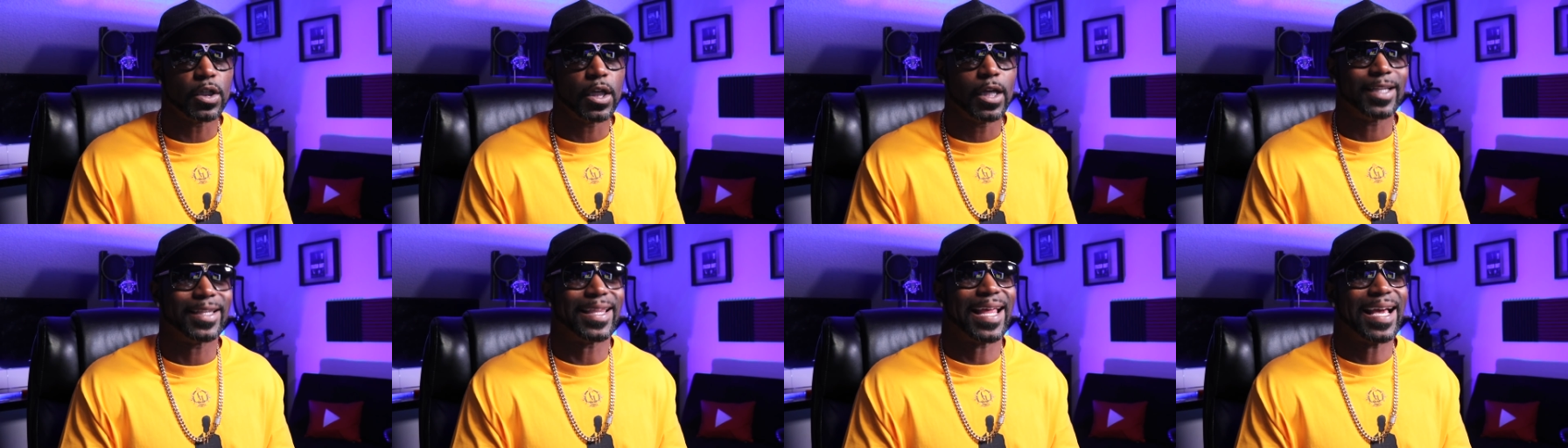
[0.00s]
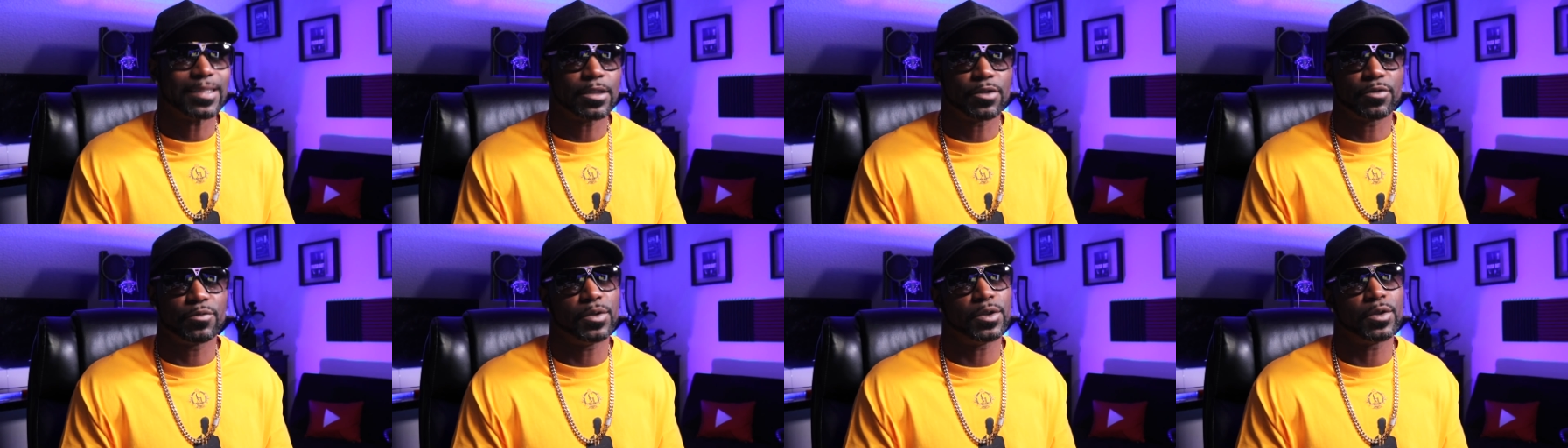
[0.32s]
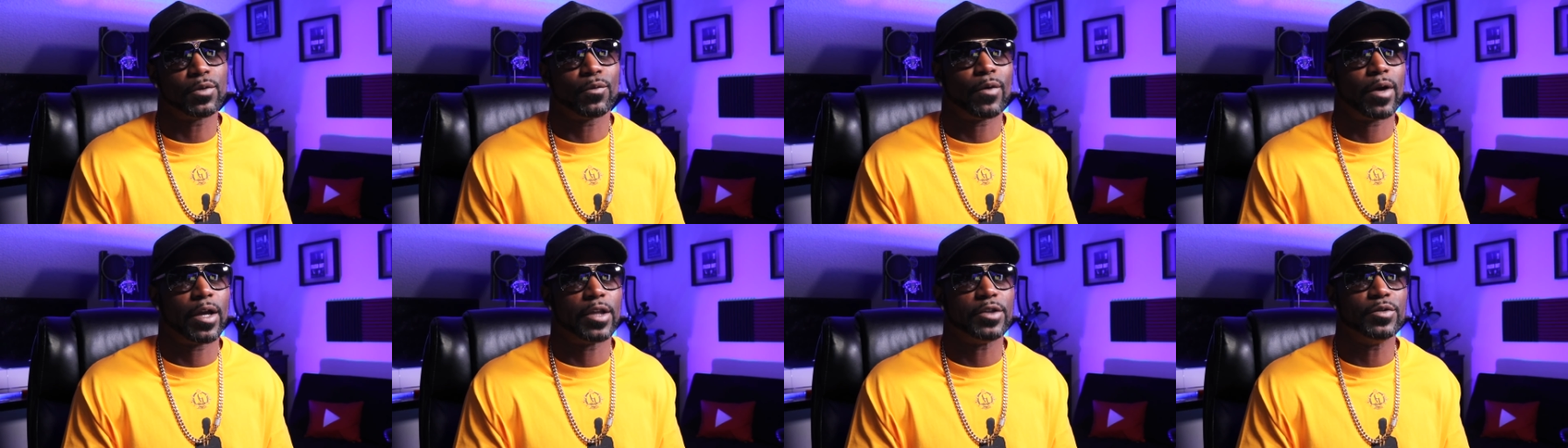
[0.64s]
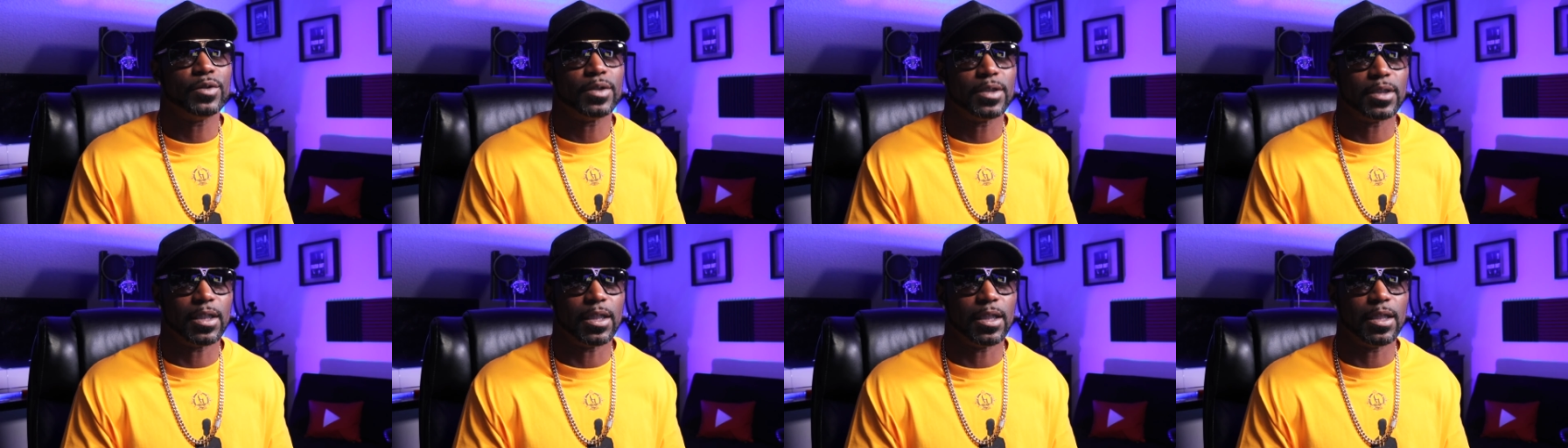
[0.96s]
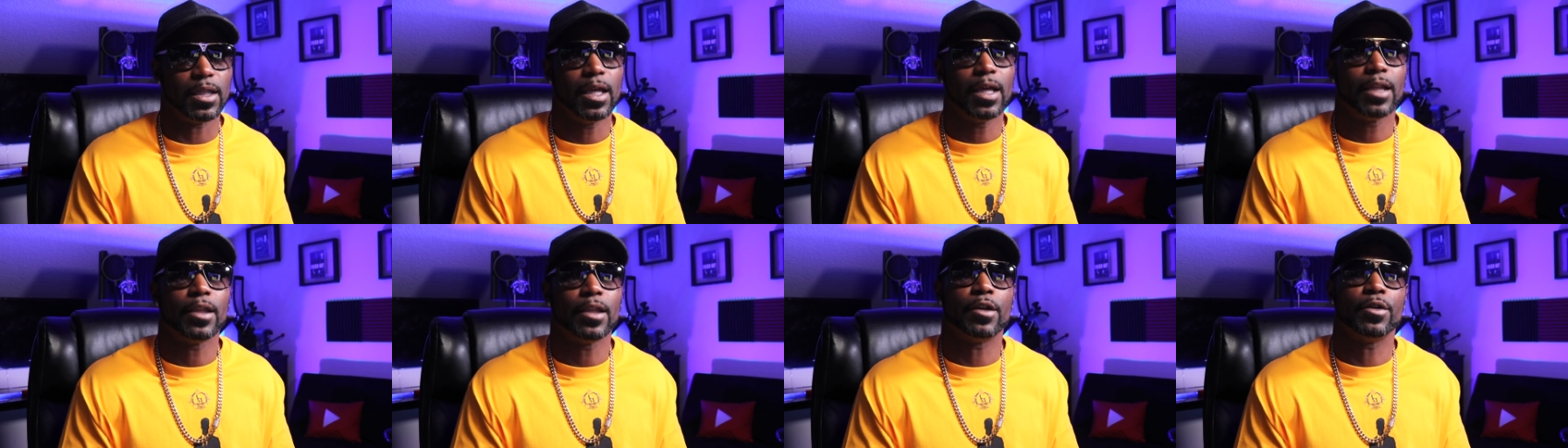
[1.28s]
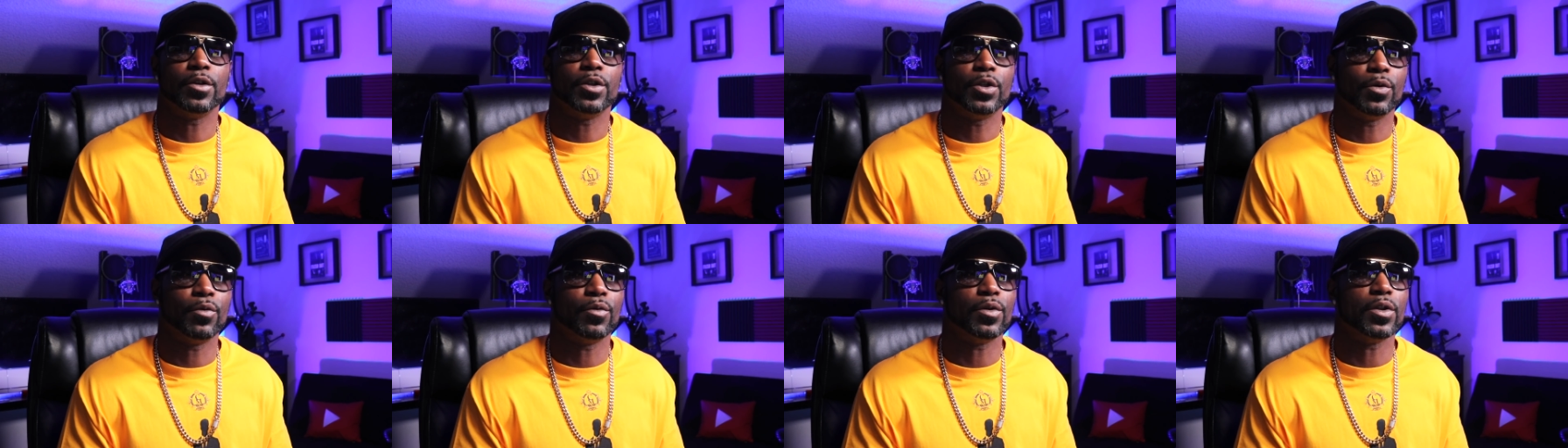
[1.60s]
That's the reason why you see they're
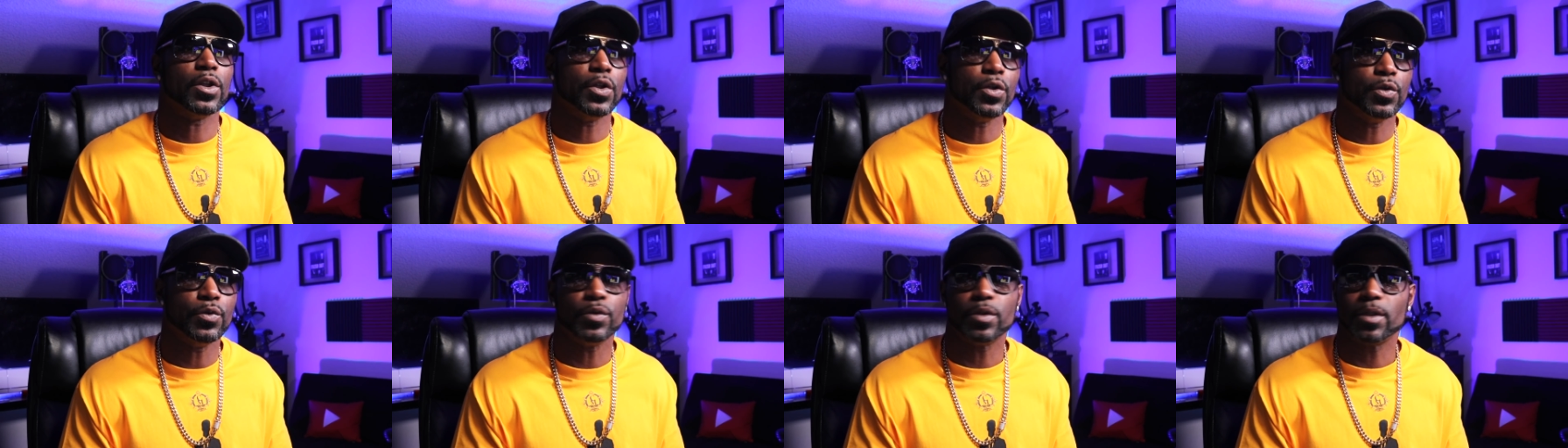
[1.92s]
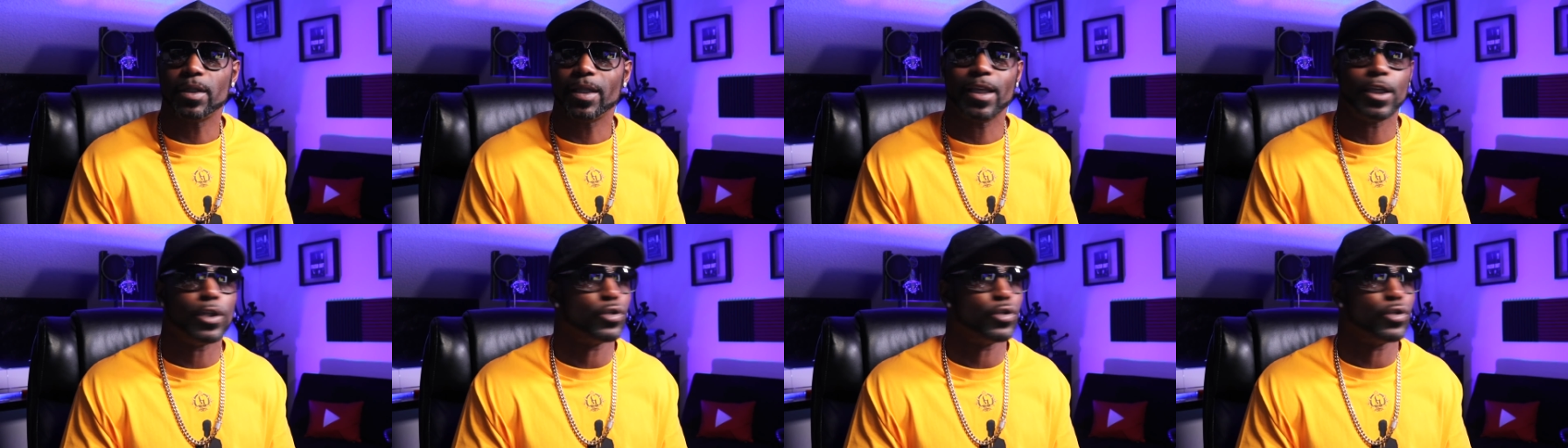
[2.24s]
doing huge things